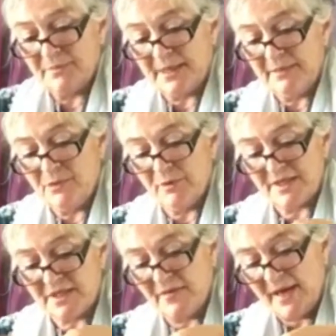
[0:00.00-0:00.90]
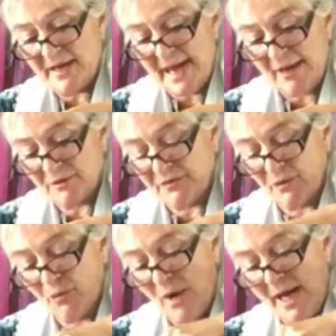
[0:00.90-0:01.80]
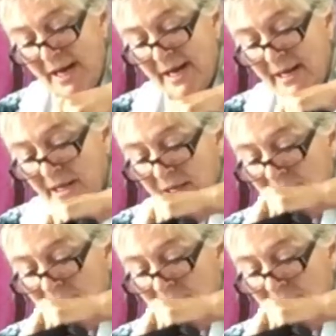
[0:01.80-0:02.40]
Keep the rest of that out of the way.